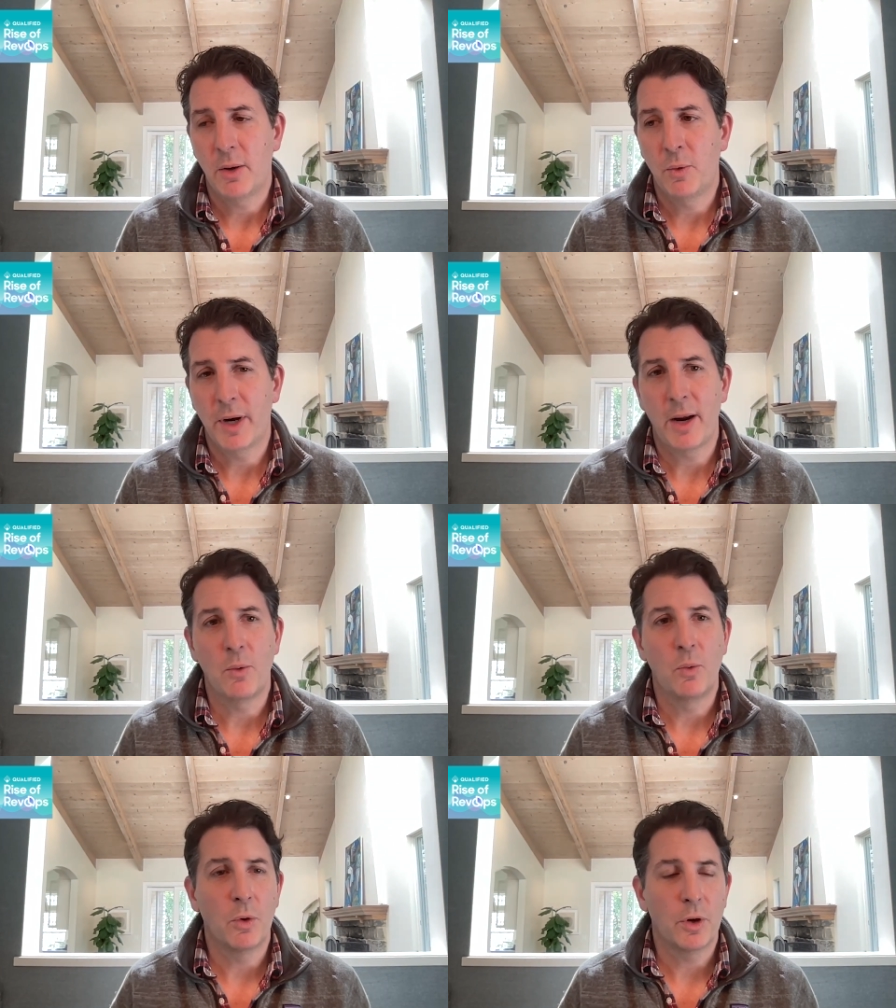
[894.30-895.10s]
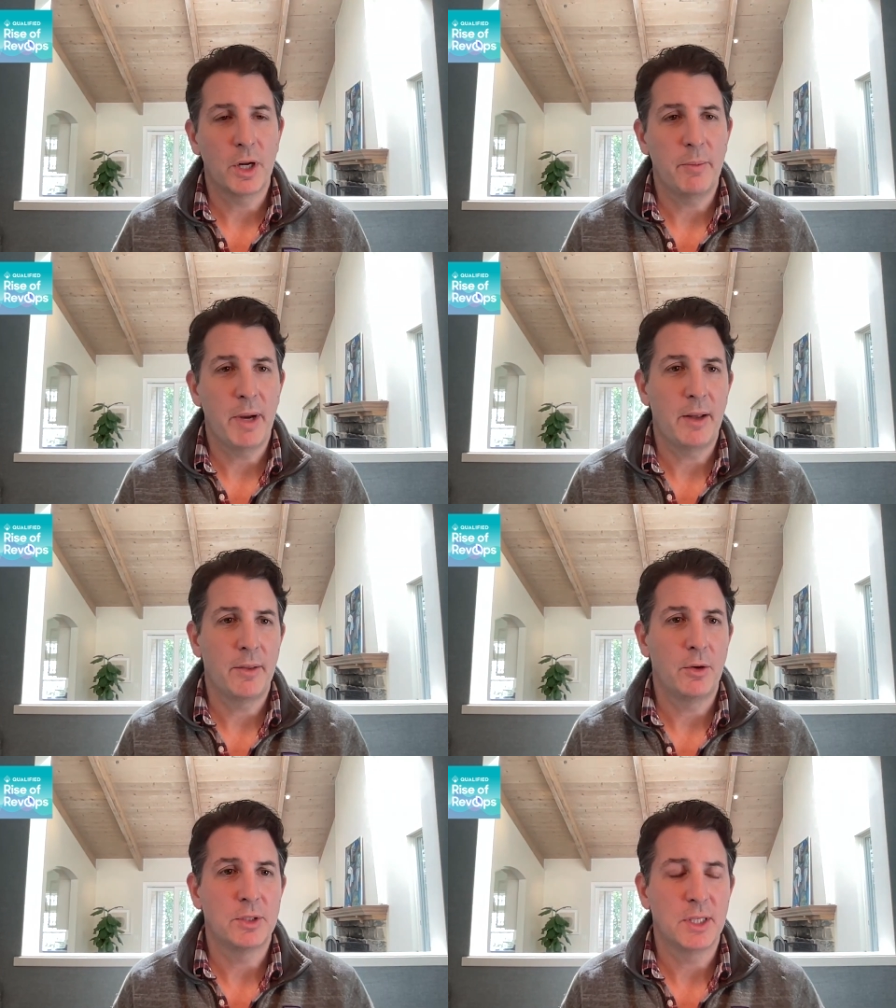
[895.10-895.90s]
what I worry about in
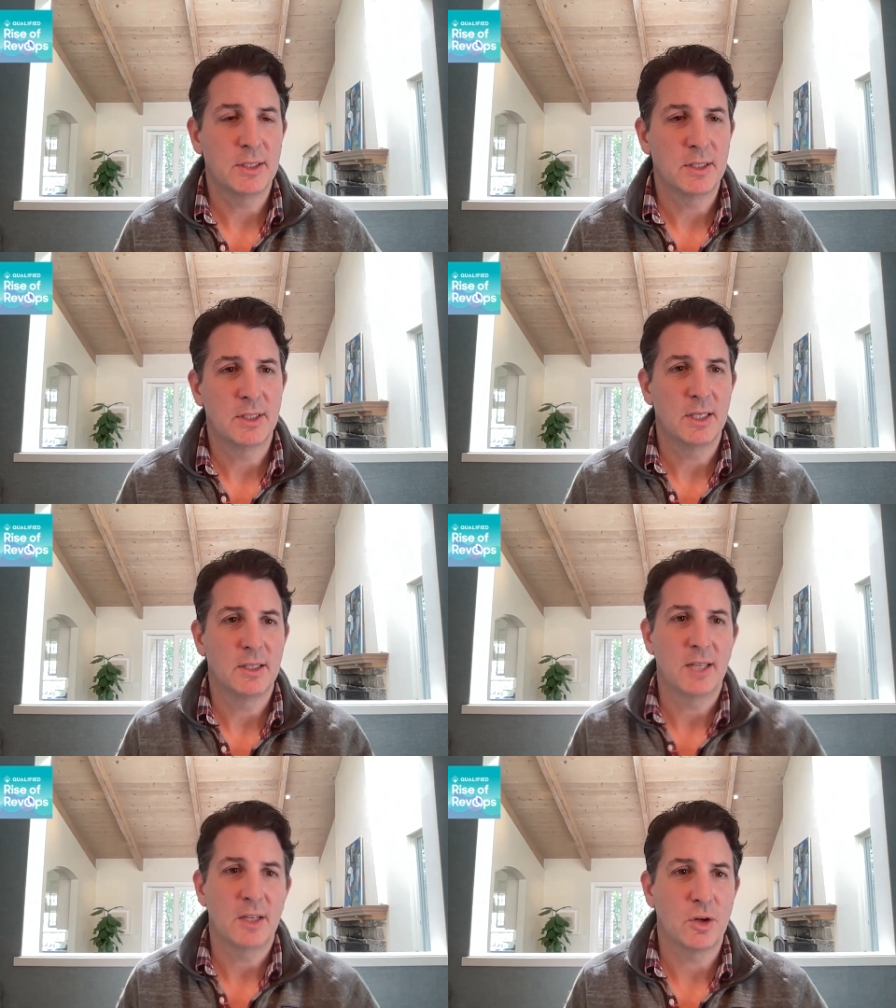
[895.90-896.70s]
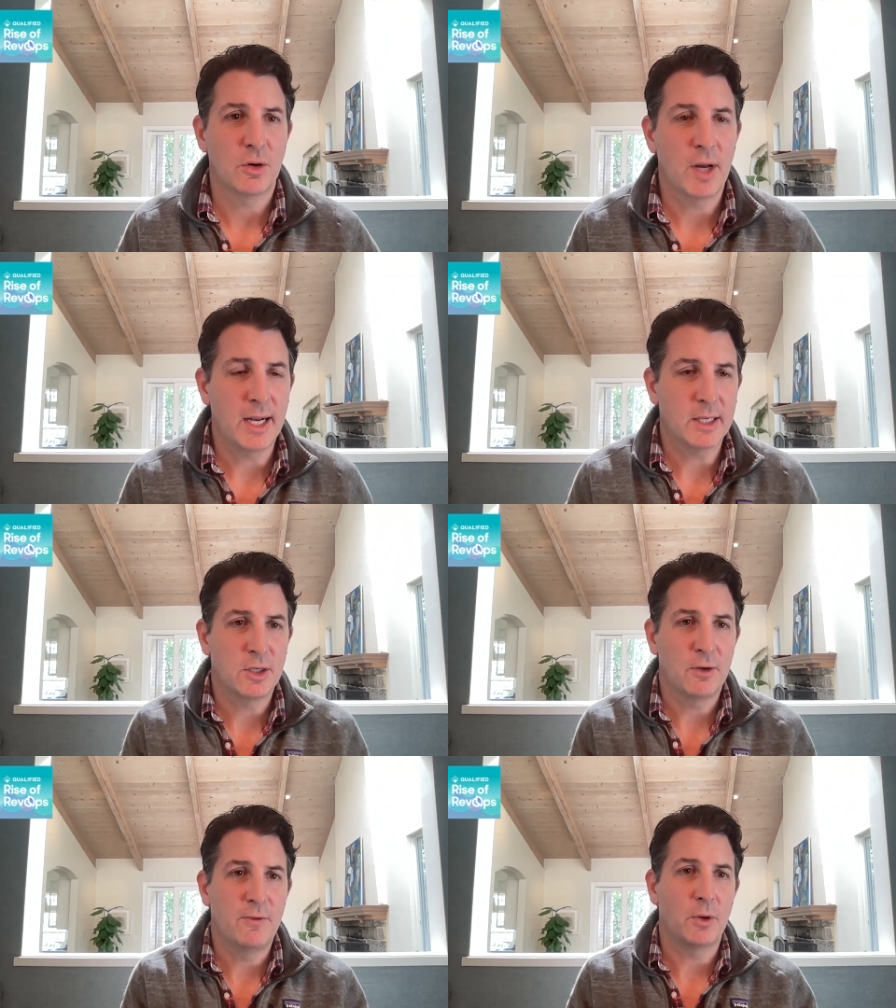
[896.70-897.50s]
those instances is you're not
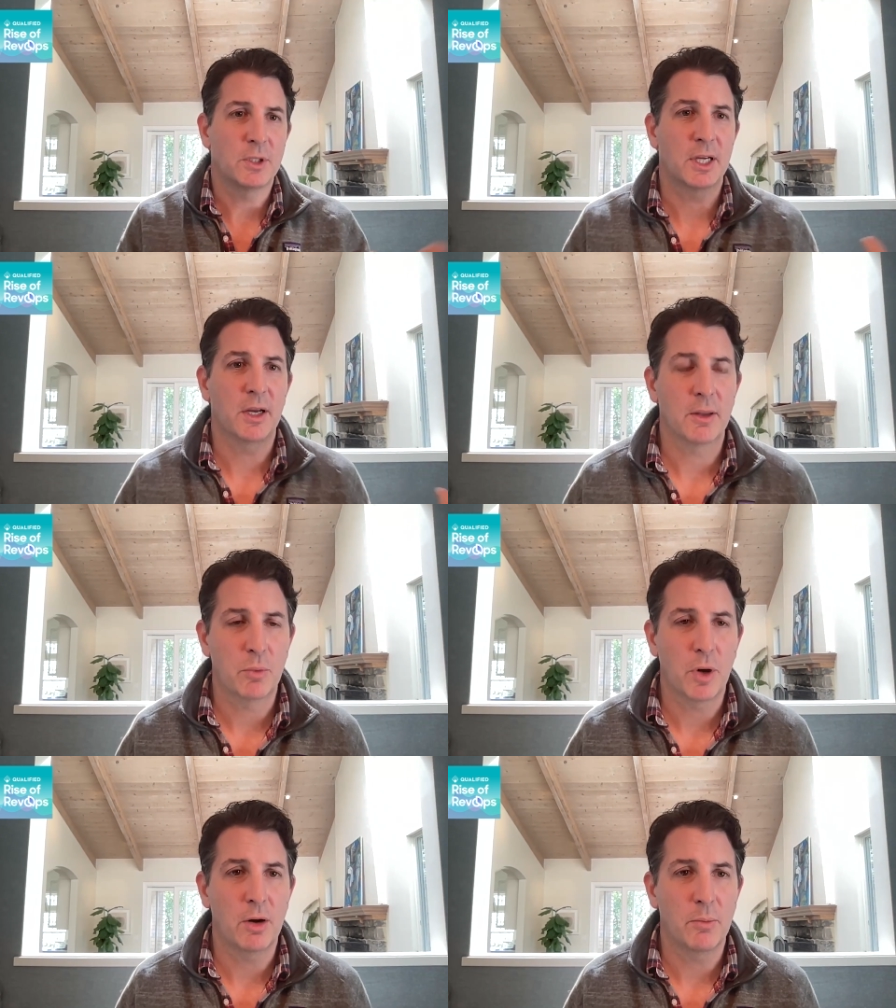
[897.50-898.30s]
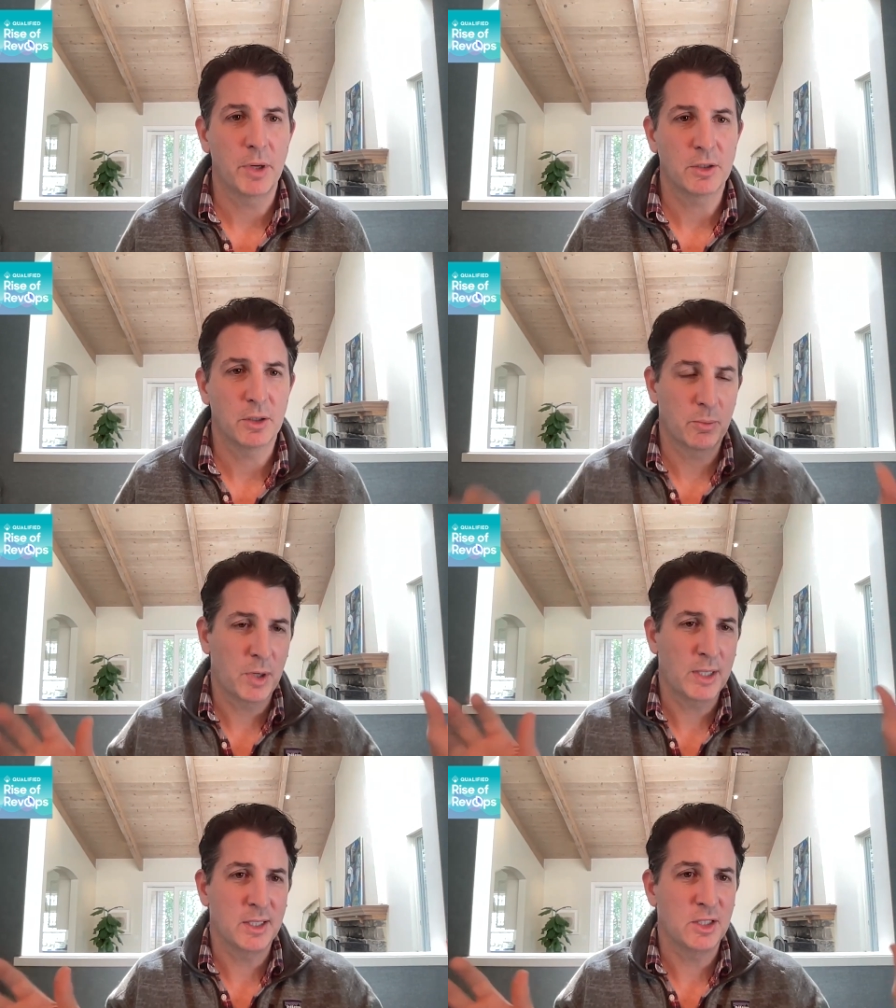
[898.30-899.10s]
still focusing on the broader picture. The
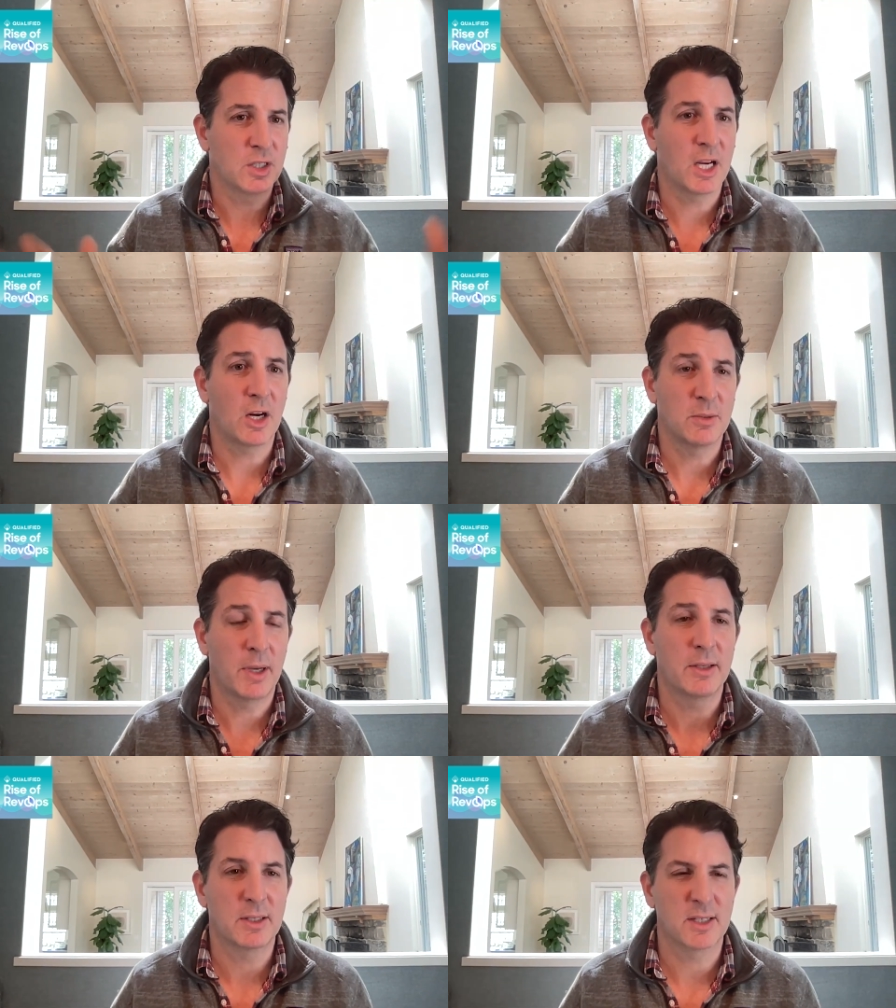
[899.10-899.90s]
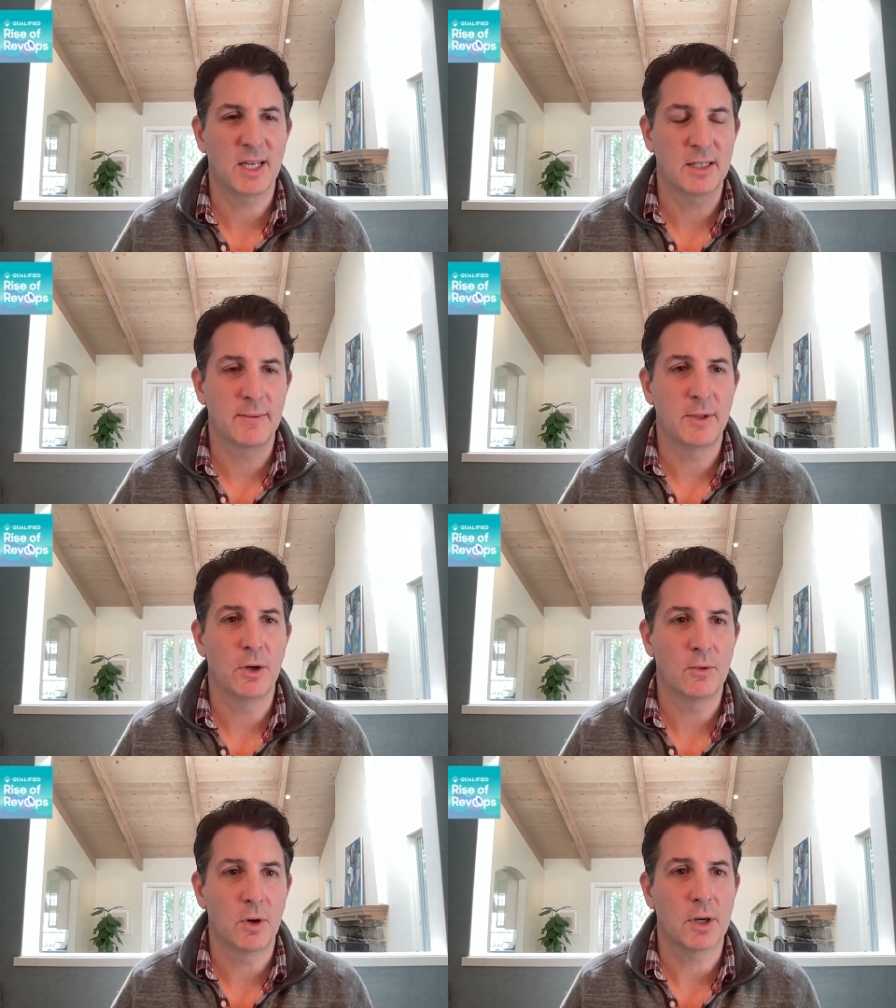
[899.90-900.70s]
president just cares about the success of the
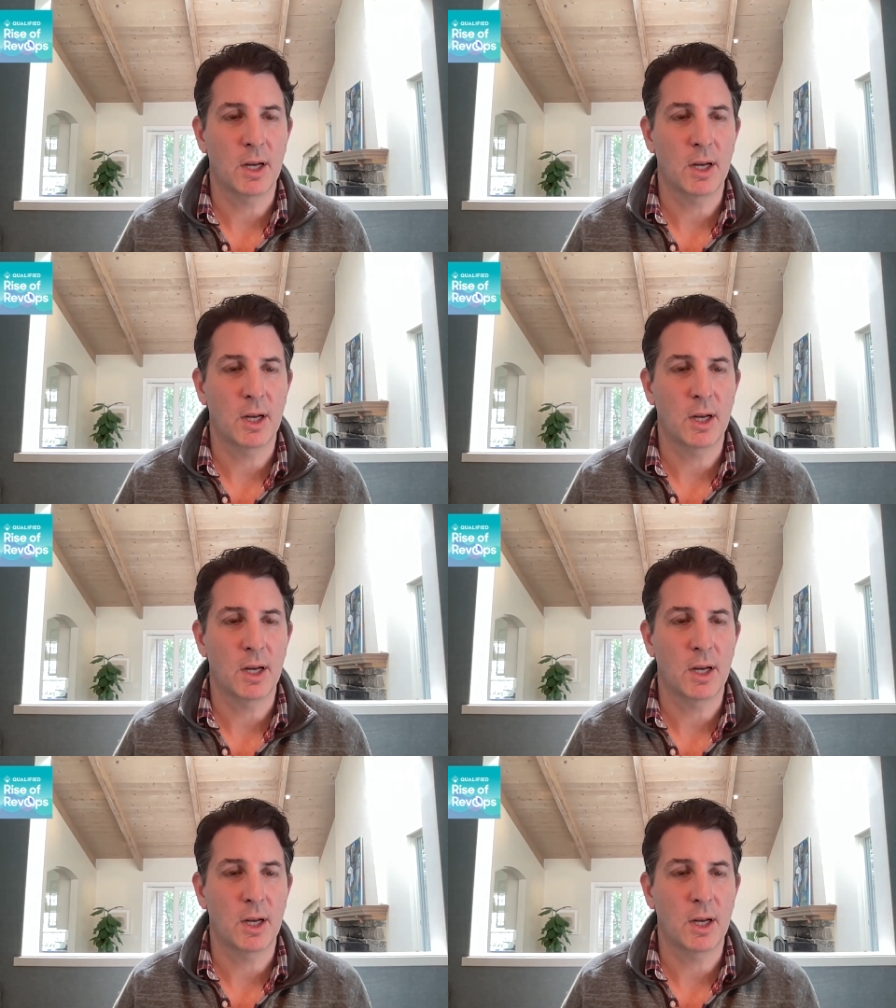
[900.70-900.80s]
overall